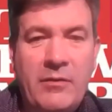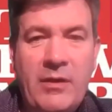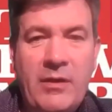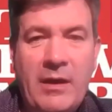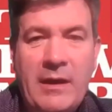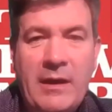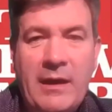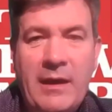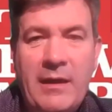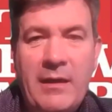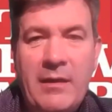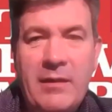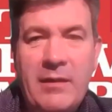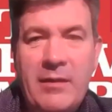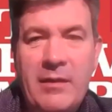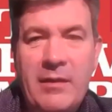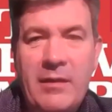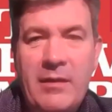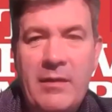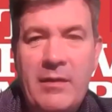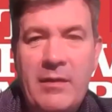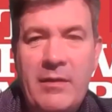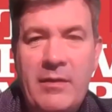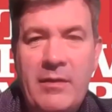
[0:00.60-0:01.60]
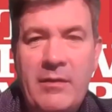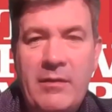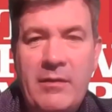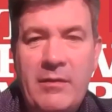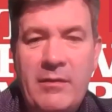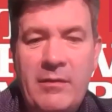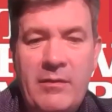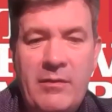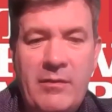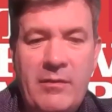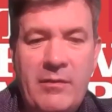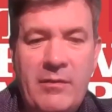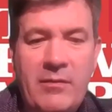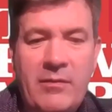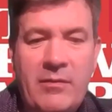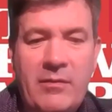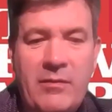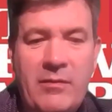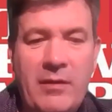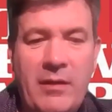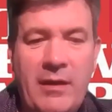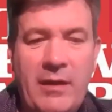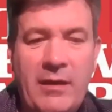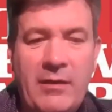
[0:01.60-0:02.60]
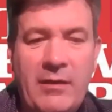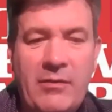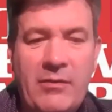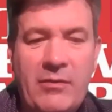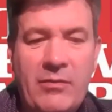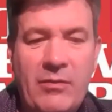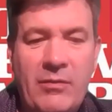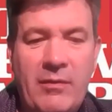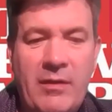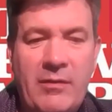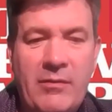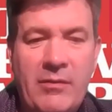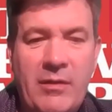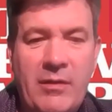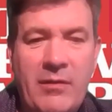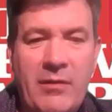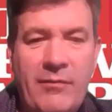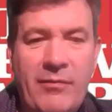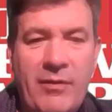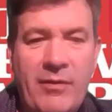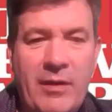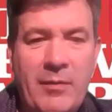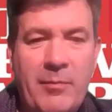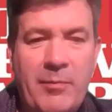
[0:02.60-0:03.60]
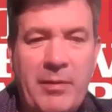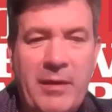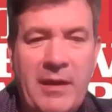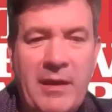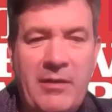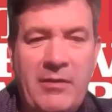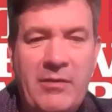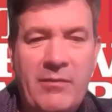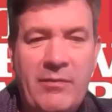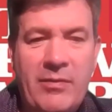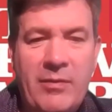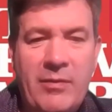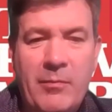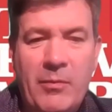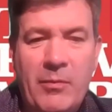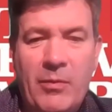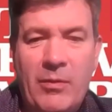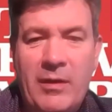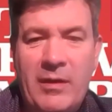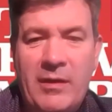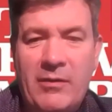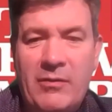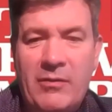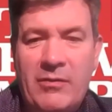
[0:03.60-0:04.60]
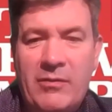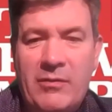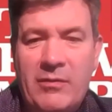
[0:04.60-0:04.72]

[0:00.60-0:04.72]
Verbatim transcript: Jackie, the, the, the next story is on the front page of the Morning